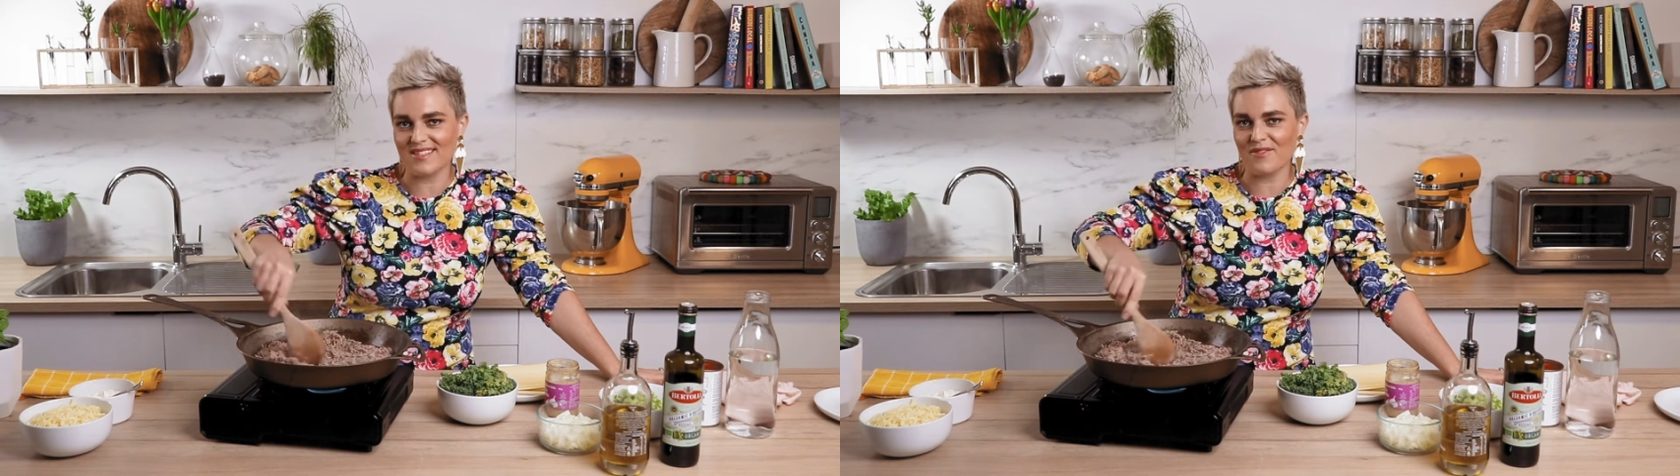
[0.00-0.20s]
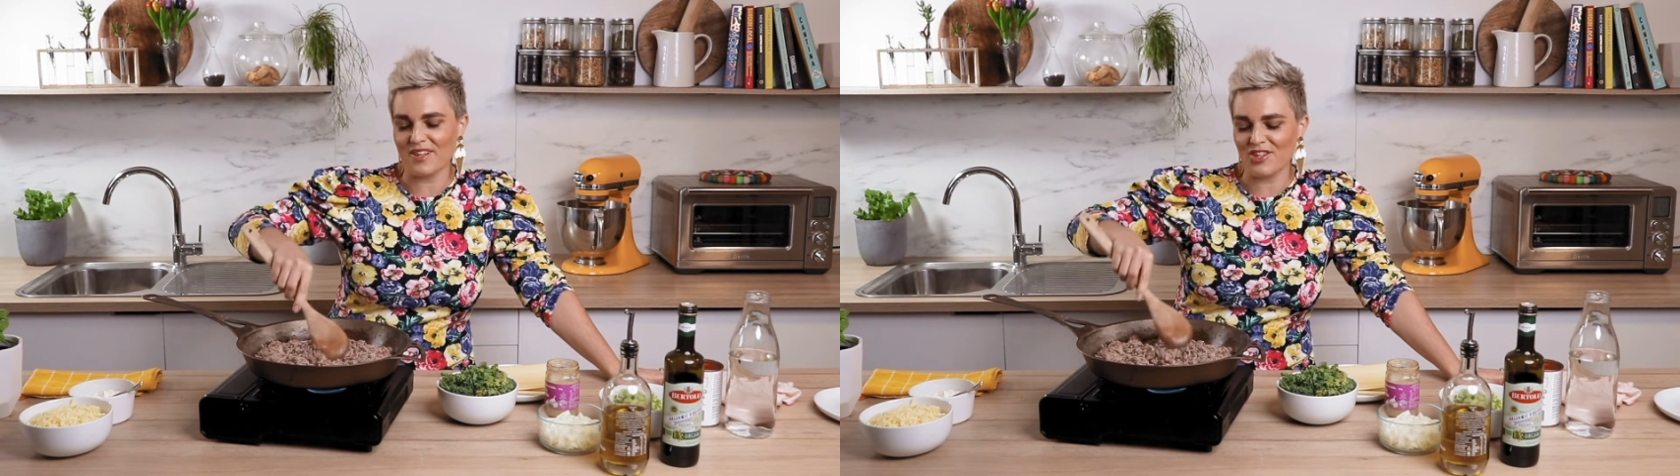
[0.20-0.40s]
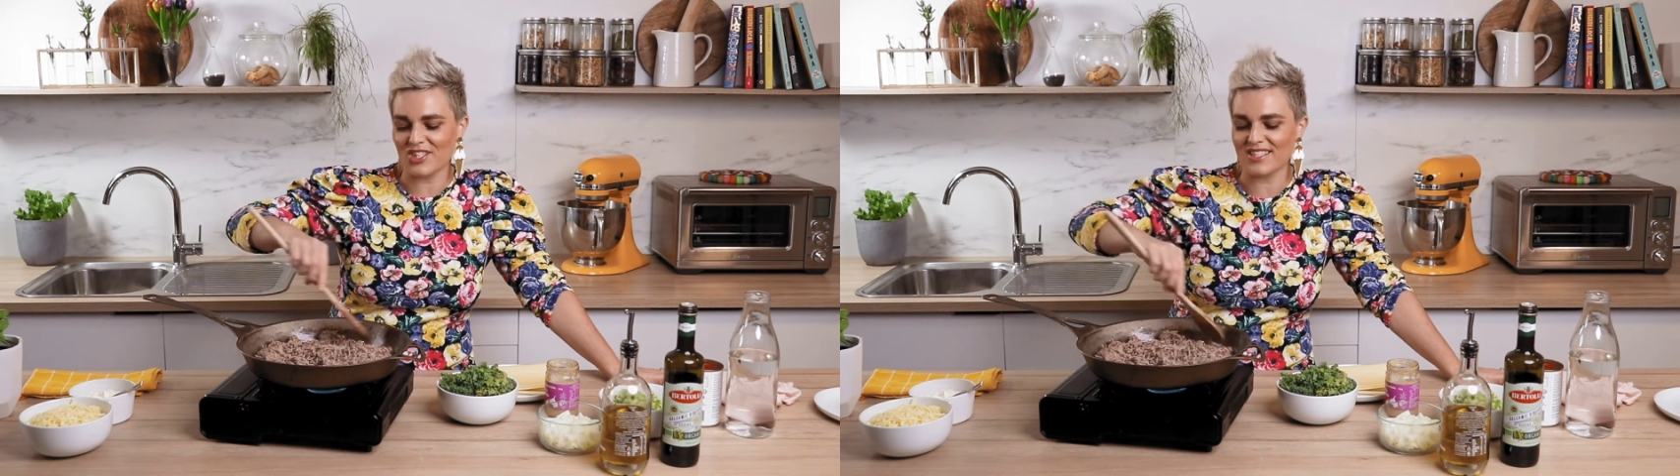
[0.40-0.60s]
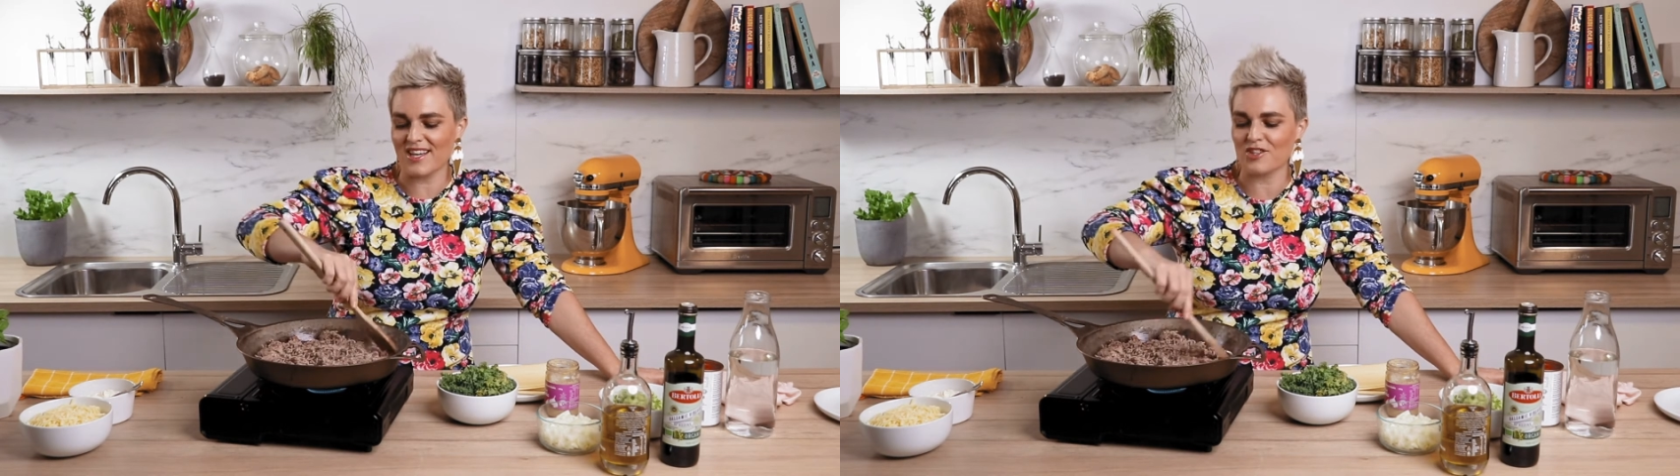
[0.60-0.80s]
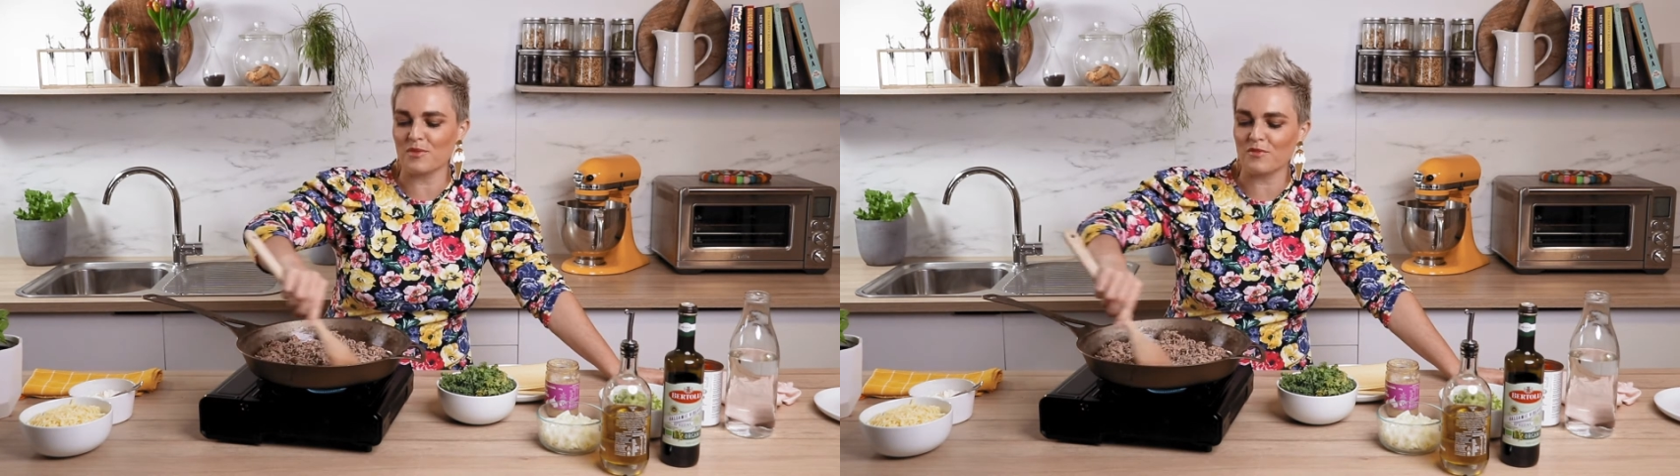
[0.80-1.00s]
the finishing
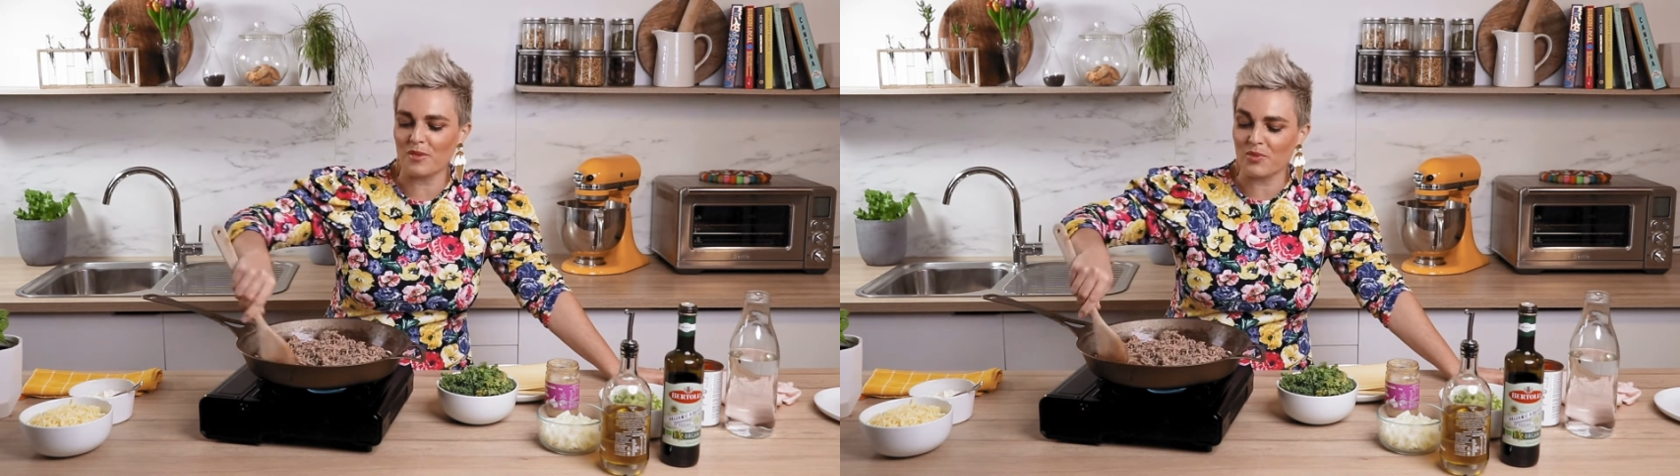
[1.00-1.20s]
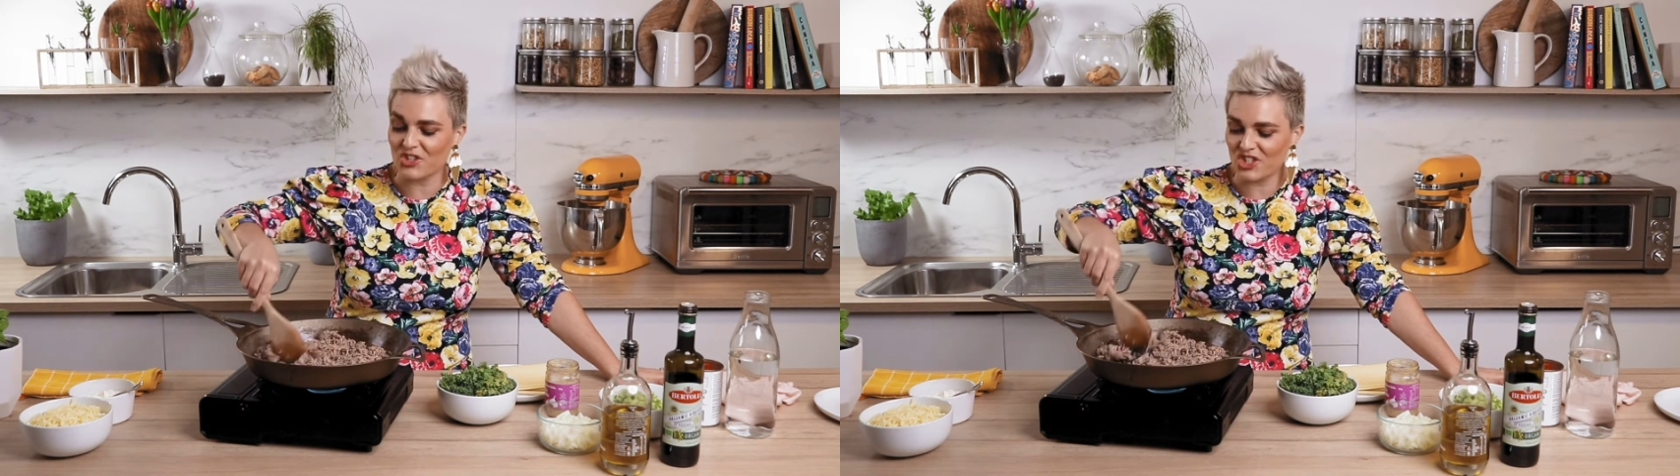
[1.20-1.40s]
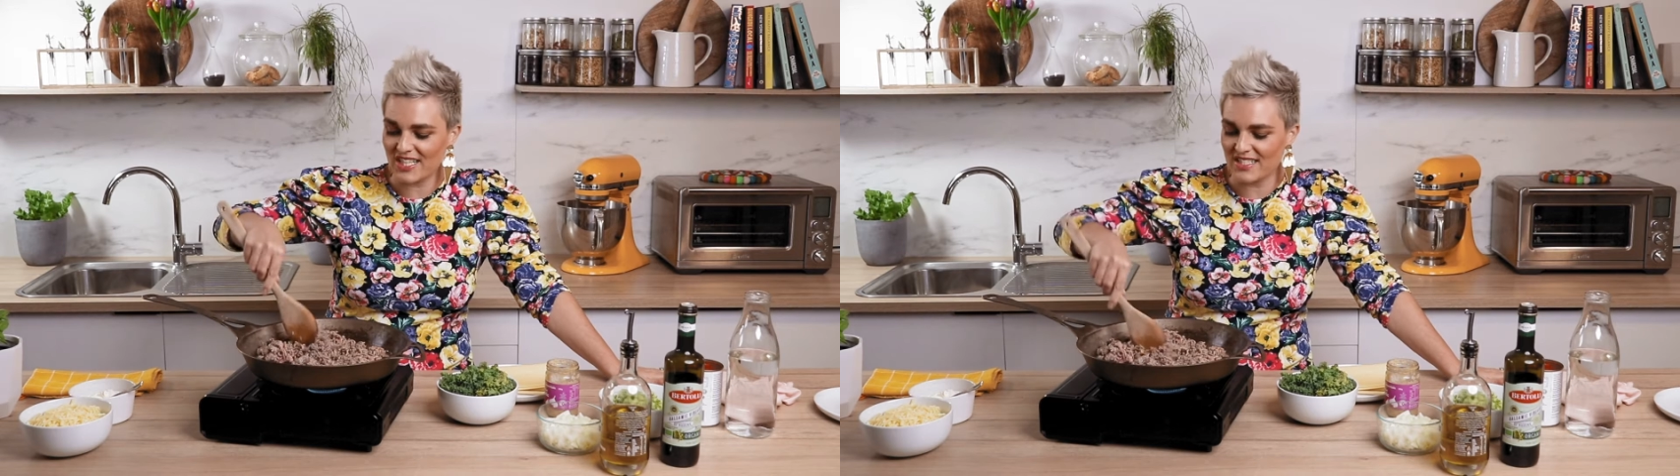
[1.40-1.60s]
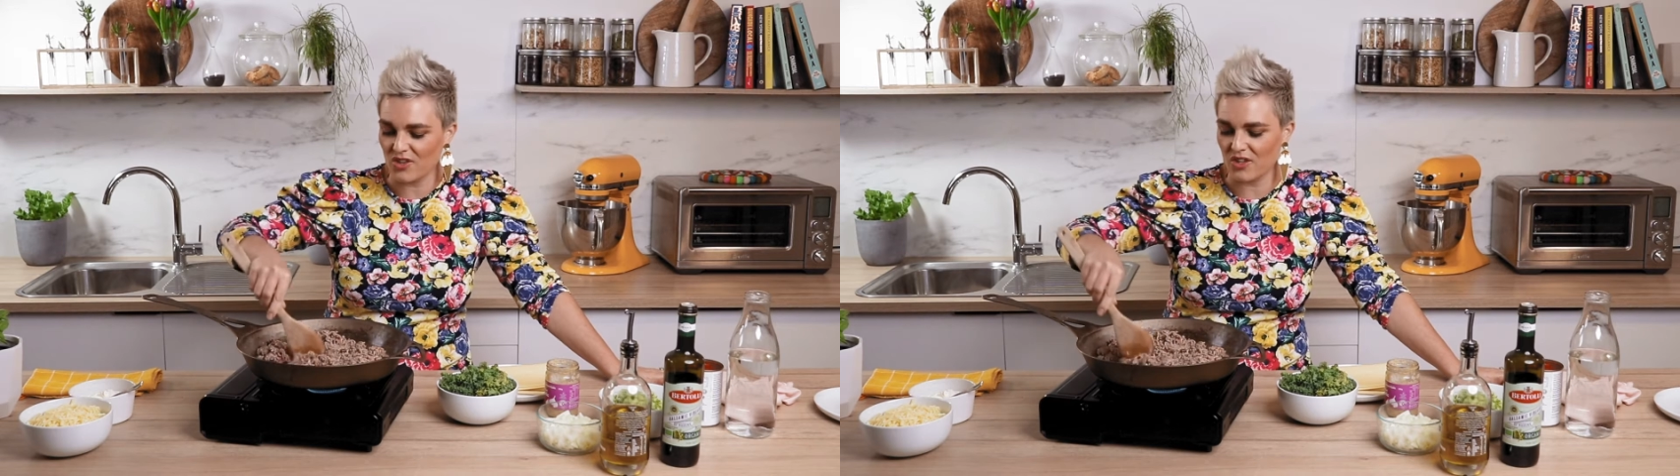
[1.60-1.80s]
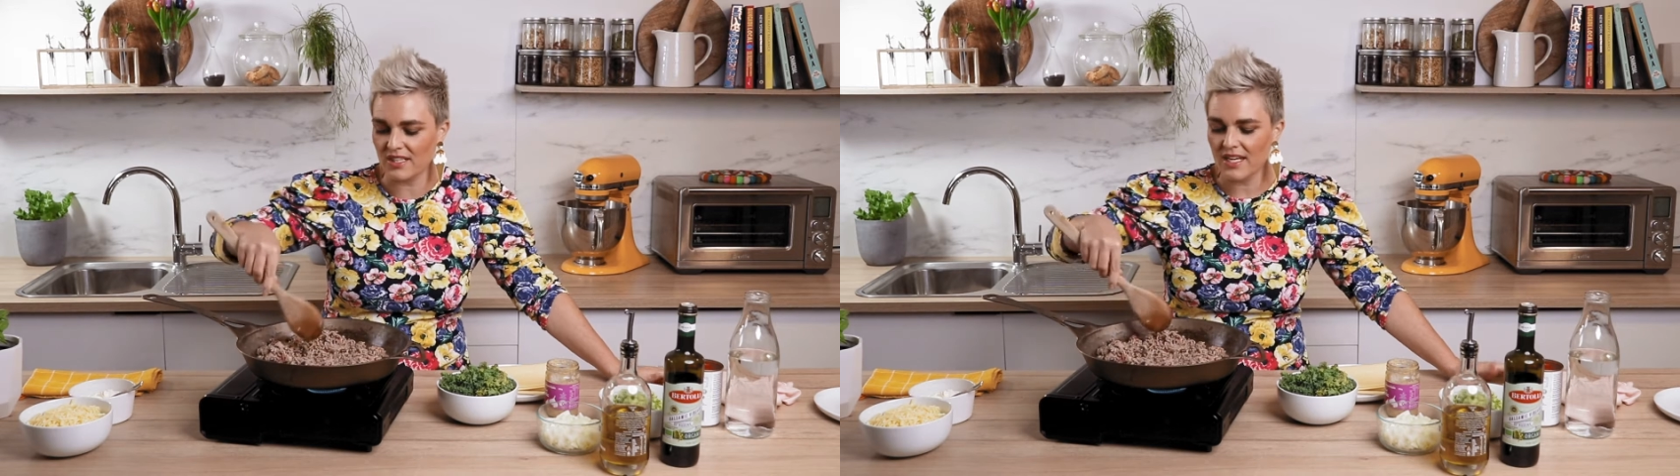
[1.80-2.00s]
touch before I put the cheese
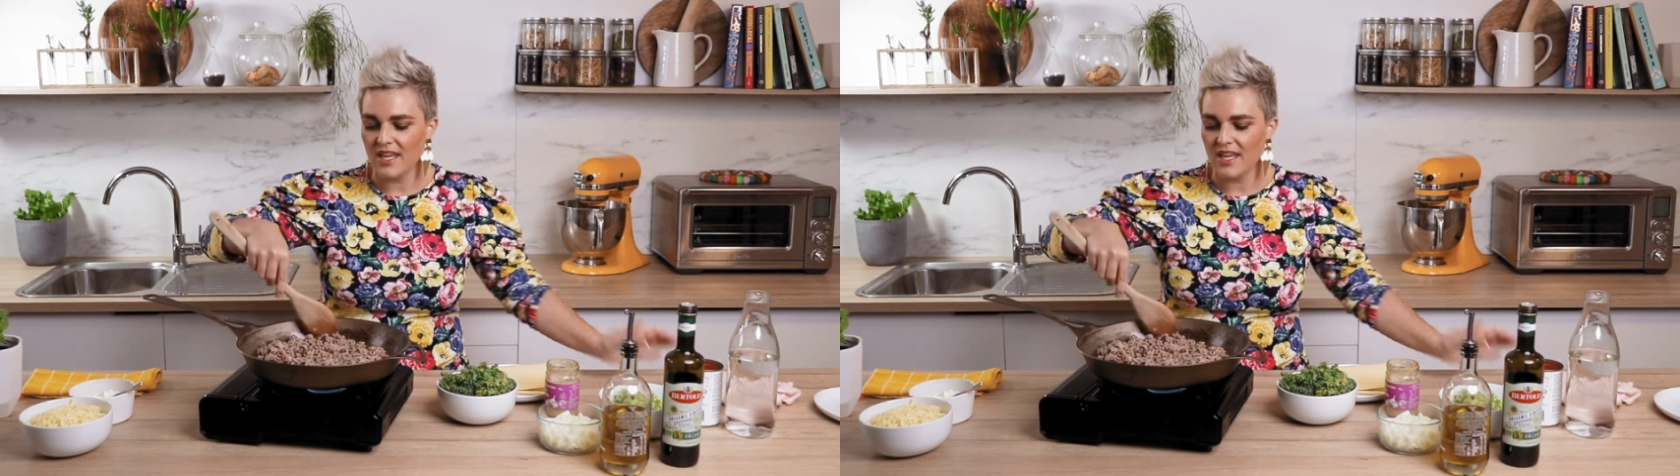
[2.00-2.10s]
on